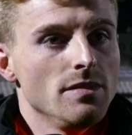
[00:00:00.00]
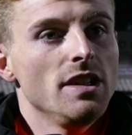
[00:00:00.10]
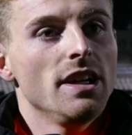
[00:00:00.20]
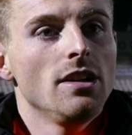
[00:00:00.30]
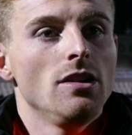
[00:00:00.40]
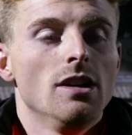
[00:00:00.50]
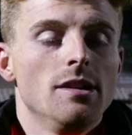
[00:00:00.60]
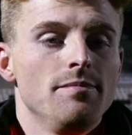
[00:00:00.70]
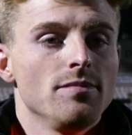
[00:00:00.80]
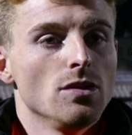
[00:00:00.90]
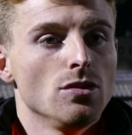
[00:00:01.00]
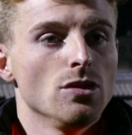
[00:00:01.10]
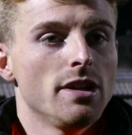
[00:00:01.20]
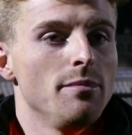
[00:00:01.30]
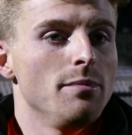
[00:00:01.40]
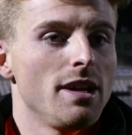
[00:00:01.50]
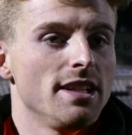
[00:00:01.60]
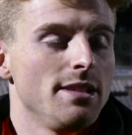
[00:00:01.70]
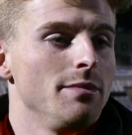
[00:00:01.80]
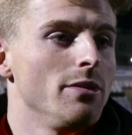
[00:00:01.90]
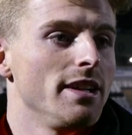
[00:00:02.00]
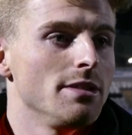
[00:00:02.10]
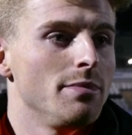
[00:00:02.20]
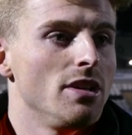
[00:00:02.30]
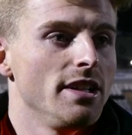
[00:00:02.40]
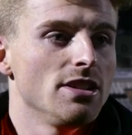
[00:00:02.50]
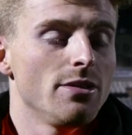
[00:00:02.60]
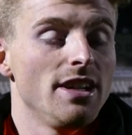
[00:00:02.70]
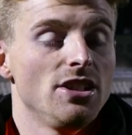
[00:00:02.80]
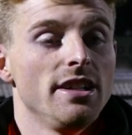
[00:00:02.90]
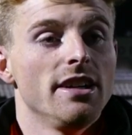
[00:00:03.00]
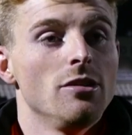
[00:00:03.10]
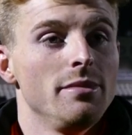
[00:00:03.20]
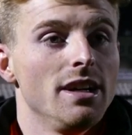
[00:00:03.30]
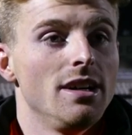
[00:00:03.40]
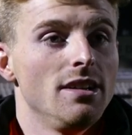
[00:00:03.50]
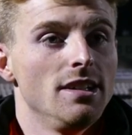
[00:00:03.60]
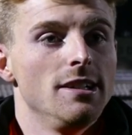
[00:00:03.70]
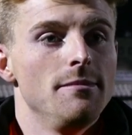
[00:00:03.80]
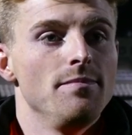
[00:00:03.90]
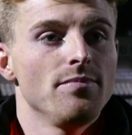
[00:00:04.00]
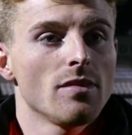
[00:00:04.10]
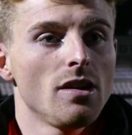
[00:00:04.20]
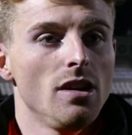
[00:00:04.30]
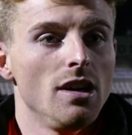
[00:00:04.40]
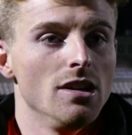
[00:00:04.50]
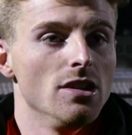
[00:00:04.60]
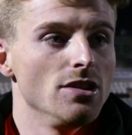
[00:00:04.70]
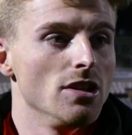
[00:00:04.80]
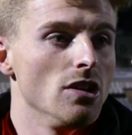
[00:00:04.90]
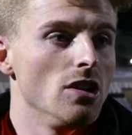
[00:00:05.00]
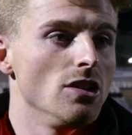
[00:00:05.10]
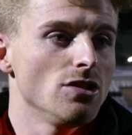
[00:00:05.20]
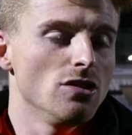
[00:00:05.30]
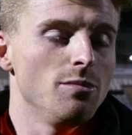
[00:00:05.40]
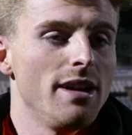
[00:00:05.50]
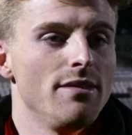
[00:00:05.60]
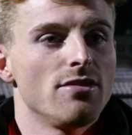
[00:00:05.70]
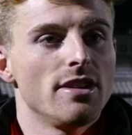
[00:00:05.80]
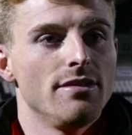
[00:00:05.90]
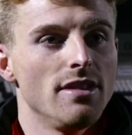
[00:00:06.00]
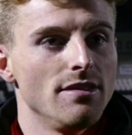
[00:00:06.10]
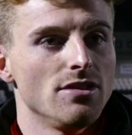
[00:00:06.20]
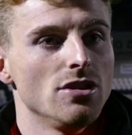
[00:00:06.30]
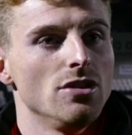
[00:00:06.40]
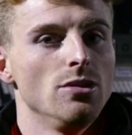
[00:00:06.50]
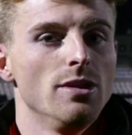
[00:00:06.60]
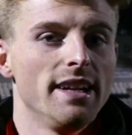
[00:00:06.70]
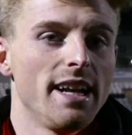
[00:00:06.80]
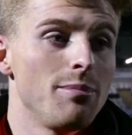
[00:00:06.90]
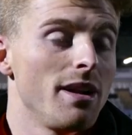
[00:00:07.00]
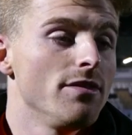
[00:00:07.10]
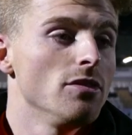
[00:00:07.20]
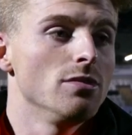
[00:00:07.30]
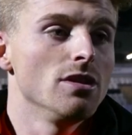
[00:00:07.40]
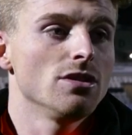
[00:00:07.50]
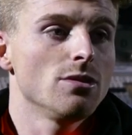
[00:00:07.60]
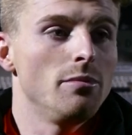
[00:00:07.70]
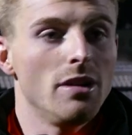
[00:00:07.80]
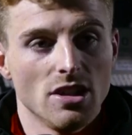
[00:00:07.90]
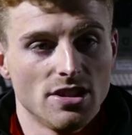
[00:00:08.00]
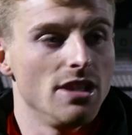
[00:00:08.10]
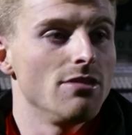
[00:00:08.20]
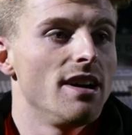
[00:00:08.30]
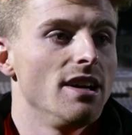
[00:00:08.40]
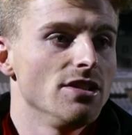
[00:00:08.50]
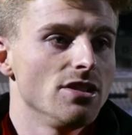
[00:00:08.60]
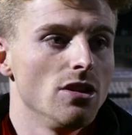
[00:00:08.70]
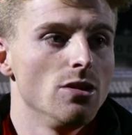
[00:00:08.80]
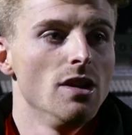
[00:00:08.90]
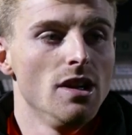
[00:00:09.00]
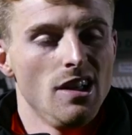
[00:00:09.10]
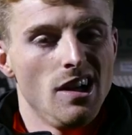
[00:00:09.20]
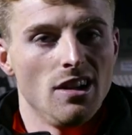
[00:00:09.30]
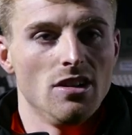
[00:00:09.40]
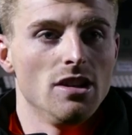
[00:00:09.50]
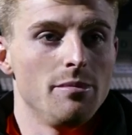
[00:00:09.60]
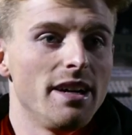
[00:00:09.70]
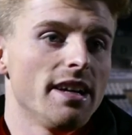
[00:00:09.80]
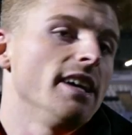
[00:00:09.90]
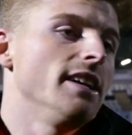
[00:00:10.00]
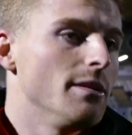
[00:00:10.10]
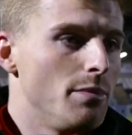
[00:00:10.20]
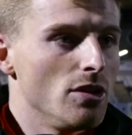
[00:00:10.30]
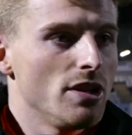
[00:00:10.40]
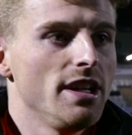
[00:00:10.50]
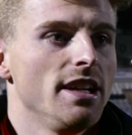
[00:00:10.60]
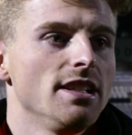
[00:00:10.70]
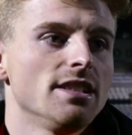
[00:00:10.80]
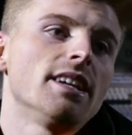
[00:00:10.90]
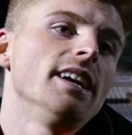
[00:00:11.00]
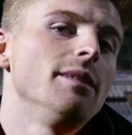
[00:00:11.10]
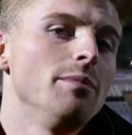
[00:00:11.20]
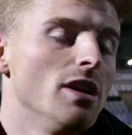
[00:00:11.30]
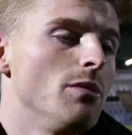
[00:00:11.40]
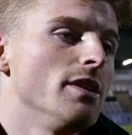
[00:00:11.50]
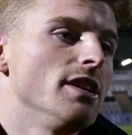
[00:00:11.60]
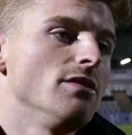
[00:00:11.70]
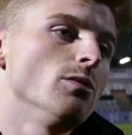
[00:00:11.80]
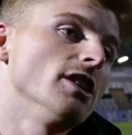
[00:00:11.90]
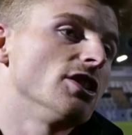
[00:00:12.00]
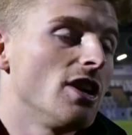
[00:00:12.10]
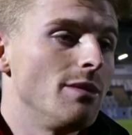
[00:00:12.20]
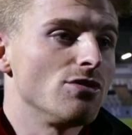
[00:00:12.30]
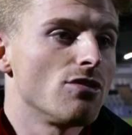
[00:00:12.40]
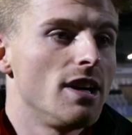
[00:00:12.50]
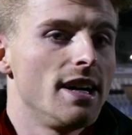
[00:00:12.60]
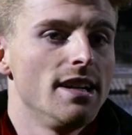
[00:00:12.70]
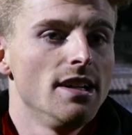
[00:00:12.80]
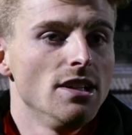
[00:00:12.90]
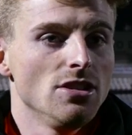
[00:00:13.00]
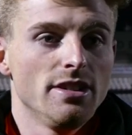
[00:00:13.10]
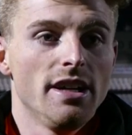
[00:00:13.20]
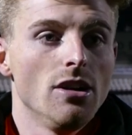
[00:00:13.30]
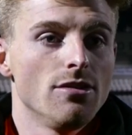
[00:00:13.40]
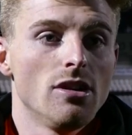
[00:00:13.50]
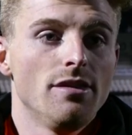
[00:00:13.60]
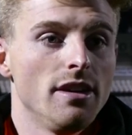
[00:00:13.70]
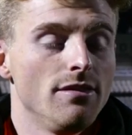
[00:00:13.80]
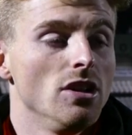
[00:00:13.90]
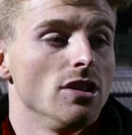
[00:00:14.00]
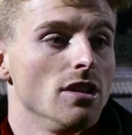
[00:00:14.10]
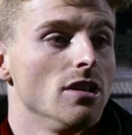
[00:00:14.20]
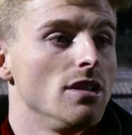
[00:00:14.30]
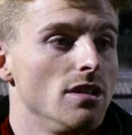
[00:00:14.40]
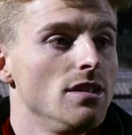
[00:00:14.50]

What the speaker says: Yeah, no, Dorking, we play a similar way to Barnet, so actually it helped me out. I learned a lot, sort of playing 3-5-2, and they play football as well, pass it around, so I learned about getting in the pockets, getting in behind when the time's right. So yeah, overall I think I've learned a lot.